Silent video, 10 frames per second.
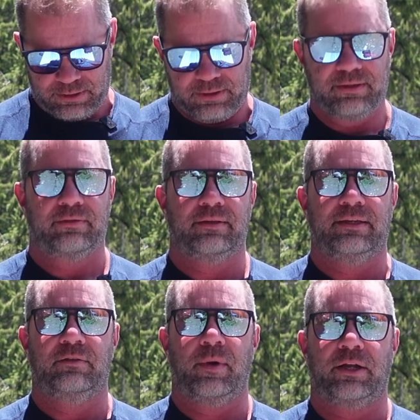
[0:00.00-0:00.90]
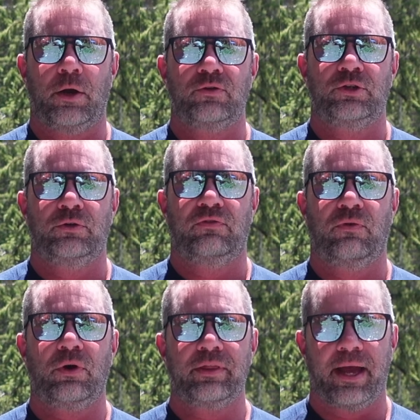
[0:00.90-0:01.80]
This is my go-to
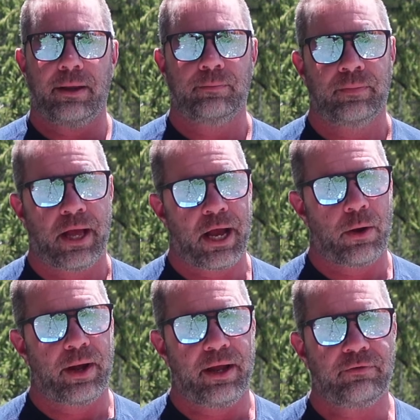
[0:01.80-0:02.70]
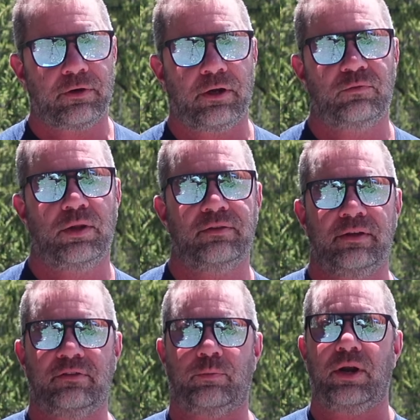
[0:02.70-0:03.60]
for that. However, I was
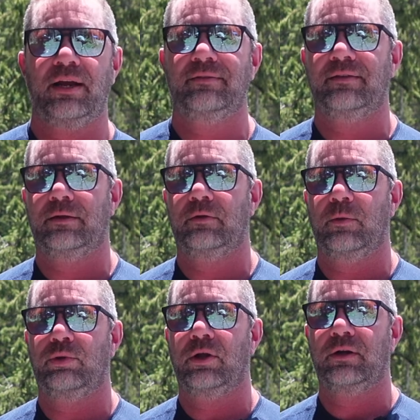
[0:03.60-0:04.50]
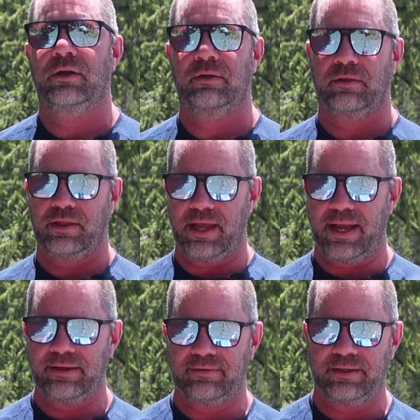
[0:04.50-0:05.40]
pleasantly surprised I was able to plug the
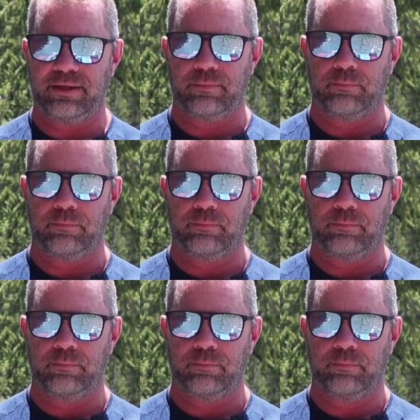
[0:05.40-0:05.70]
AC